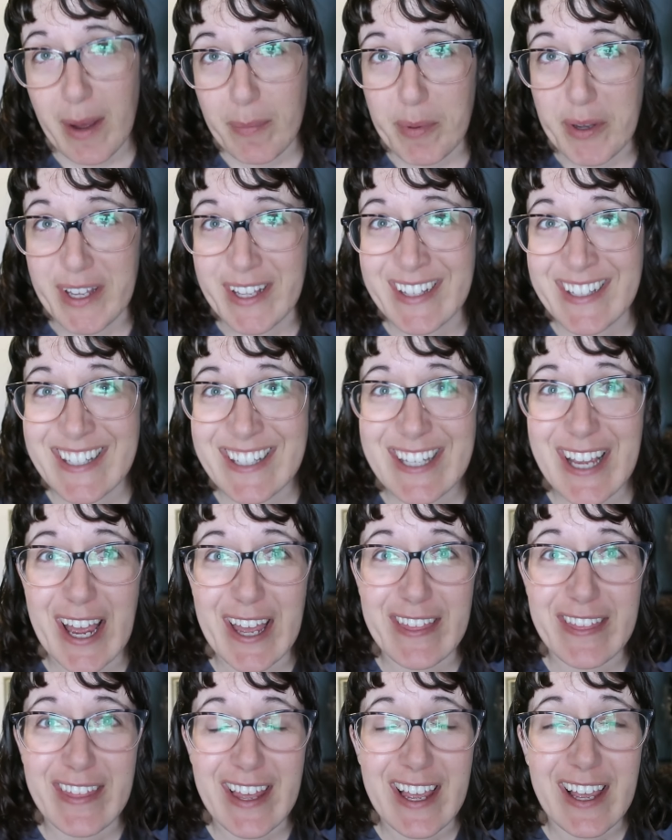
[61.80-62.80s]
happens.
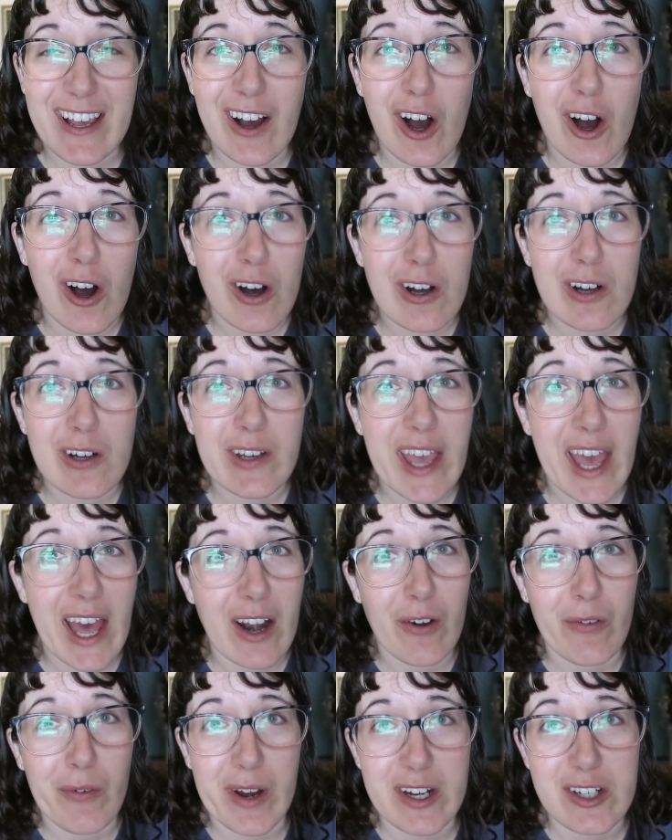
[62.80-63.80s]
I think all
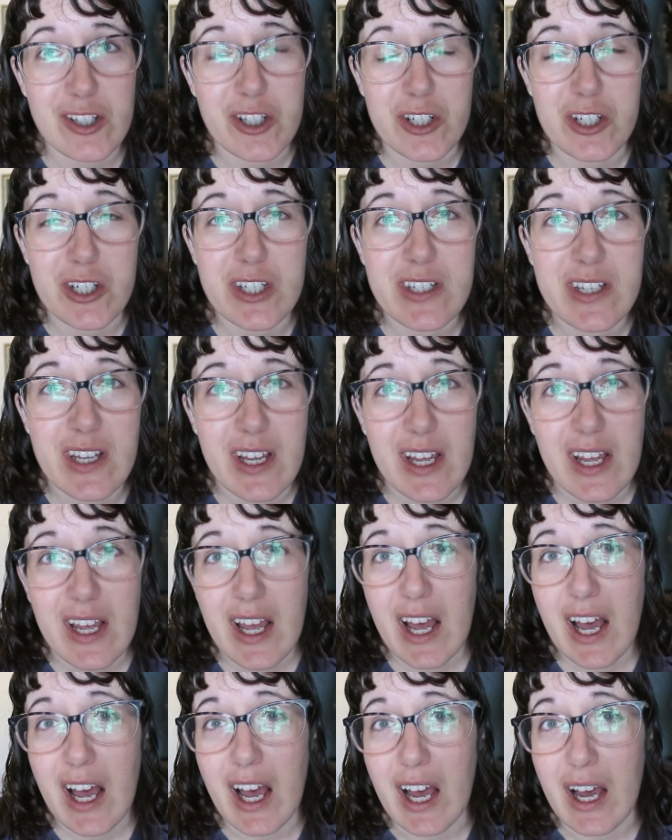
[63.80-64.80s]
cattle ranchers
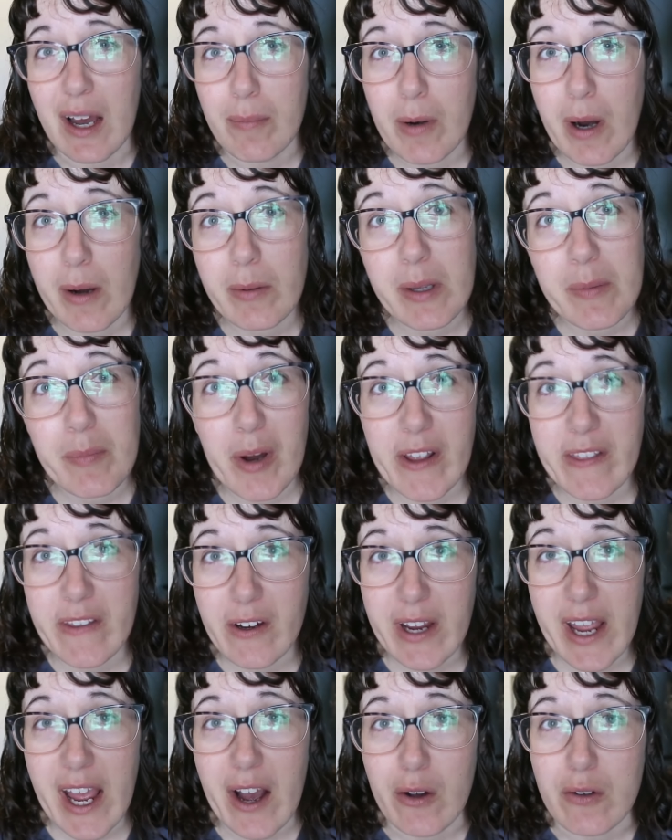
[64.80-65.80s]
uh, probably brand
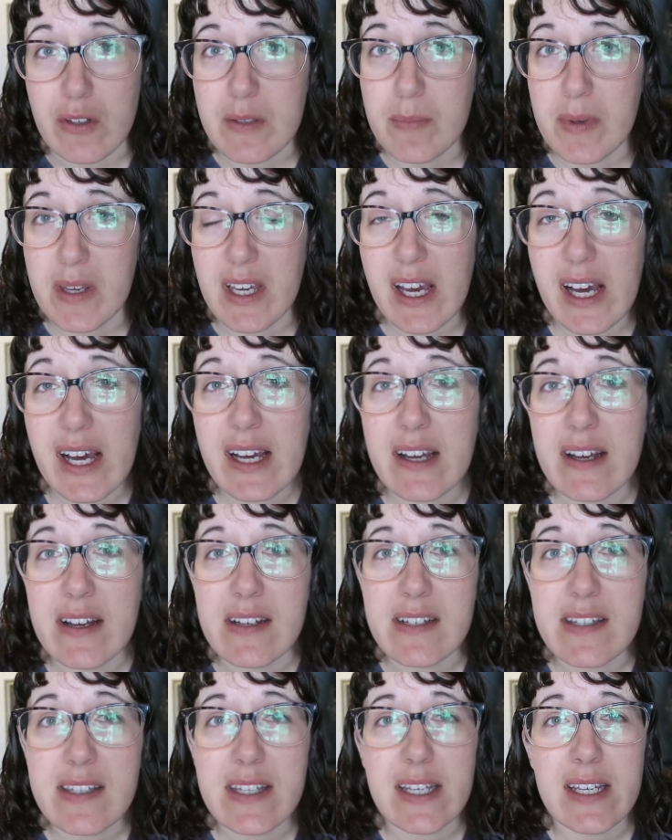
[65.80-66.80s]
their cows
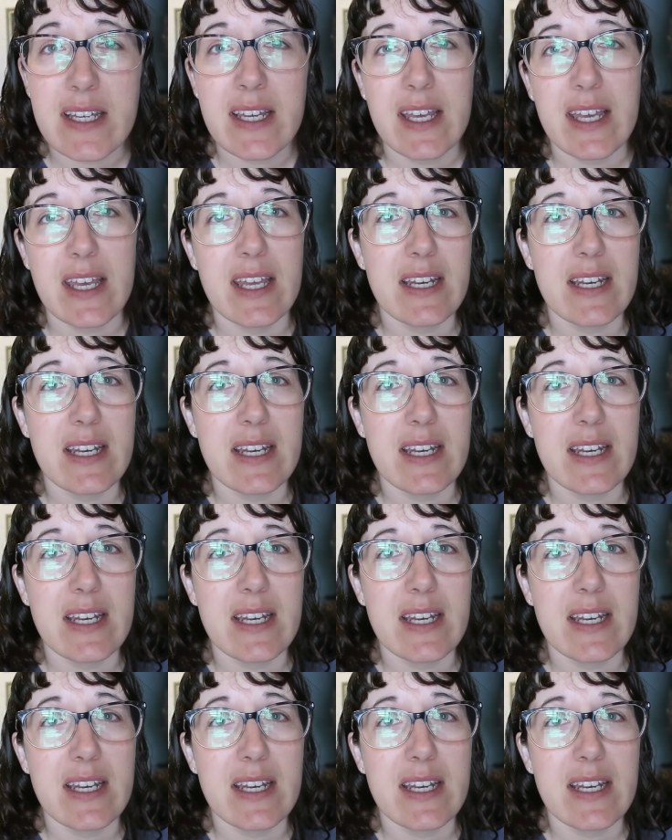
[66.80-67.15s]
because it